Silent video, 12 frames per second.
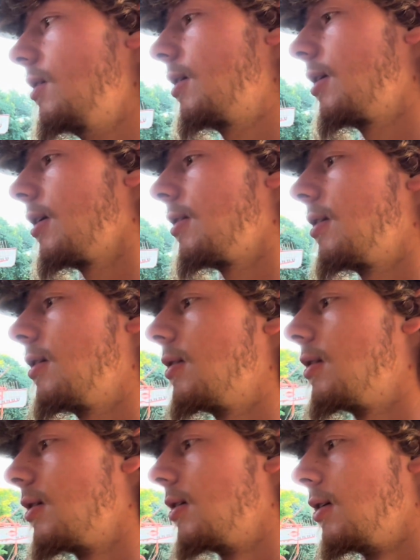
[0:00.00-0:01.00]
and then
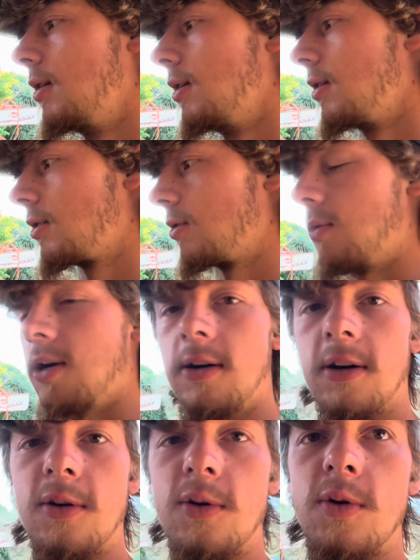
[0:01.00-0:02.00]

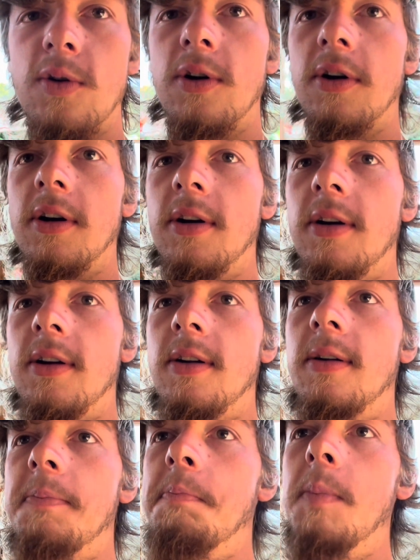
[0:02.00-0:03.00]
tomorrow or
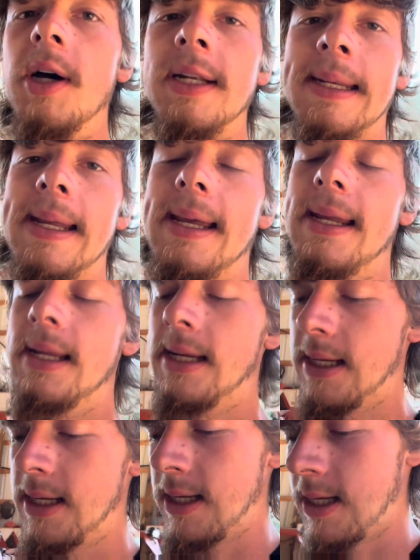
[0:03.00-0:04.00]
Monday
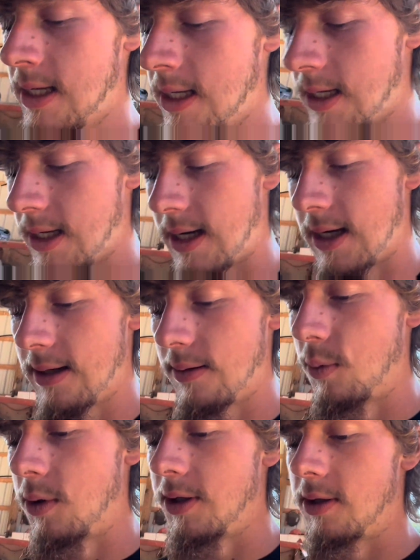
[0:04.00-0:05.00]
I
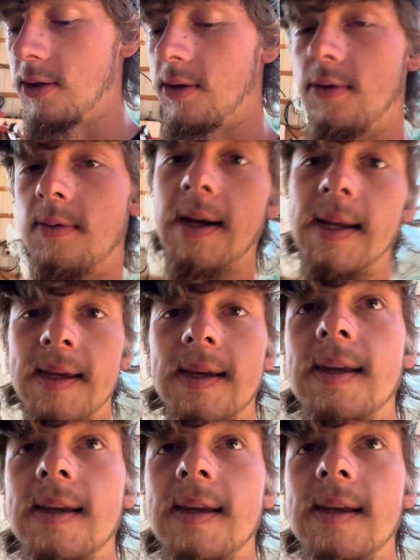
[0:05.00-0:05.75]
will rake it